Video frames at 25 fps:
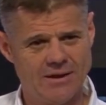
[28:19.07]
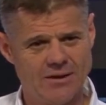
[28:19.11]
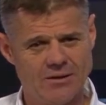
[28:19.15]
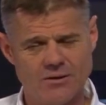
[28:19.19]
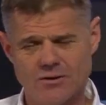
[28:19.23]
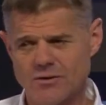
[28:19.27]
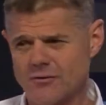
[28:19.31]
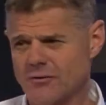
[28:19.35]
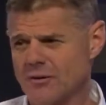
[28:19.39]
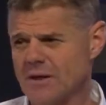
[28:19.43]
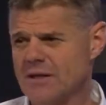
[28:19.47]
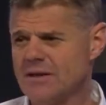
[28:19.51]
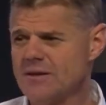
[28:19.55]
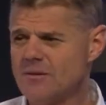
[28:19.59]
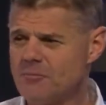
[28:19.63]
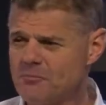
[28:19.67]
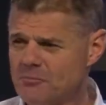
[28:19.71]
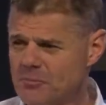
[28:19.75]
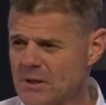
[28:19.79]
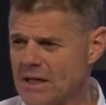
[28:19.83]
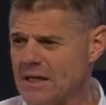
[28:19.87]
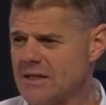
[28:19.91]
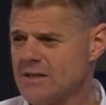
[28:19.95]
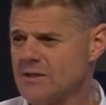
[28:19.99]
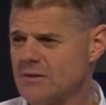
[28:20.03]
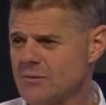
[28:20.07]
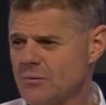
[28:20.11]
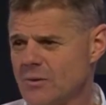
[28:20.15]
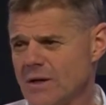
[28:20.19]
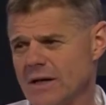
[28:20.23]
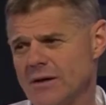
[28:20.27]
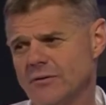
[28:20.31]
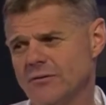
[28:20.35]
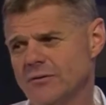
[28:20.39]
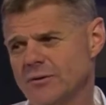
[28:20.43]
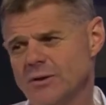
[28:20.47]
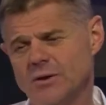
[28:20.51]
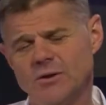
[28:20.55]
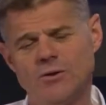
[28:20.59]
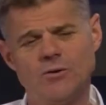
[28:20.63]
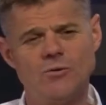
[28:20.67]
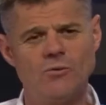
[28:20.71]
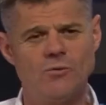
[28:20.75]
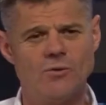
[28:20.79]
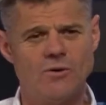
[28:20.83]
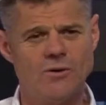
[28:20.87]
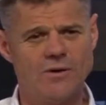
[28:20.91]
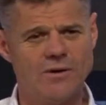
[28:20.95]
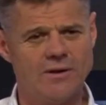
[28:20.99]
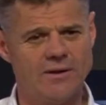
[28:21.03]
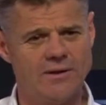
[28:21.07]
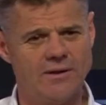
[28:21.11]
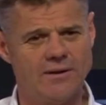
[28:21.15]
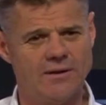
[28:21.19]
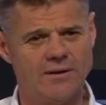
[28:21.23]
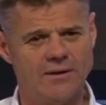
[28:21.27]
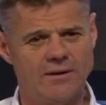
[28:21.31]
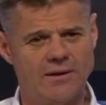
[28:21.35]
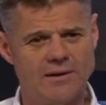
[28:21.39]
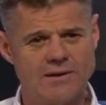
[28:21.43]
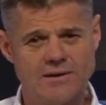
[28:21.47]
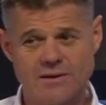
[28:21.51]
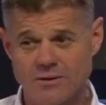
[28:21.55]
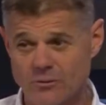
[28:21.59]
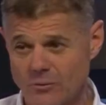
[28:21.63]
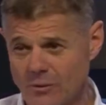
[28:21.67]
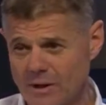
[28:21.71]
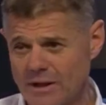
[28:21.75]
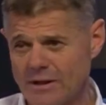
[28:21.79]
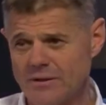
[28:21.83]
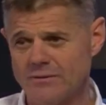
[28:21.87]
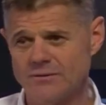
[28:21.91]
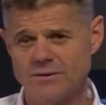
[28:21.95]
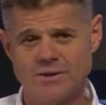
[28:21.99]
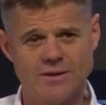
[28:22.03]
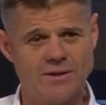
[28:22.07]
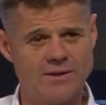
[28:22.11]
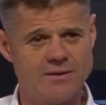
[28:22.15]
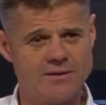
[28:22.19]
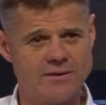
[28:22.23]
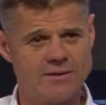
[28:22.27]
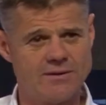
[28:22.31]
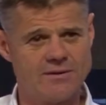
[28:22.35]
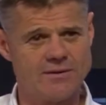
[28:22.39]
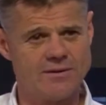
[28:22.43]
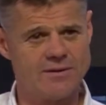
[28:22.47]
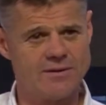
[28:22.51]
Because, friend, the best way for you to walk in is the way of Jesus,